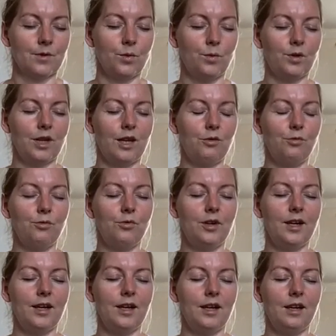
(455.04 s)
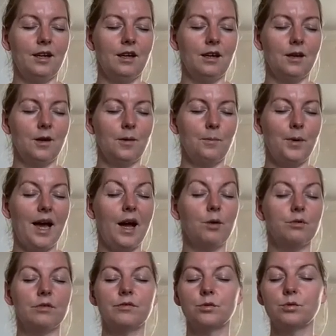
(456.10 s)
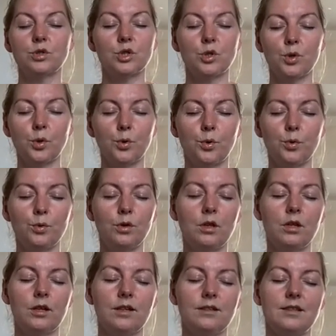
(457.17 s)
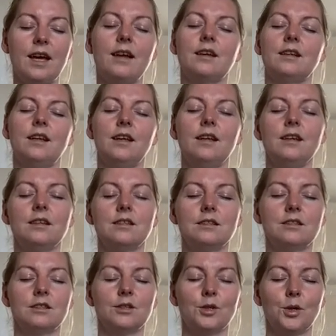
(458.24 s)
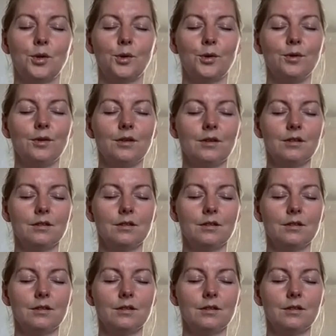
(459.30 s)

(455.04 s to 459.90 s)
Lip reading: What a really powerful tool and technique to know.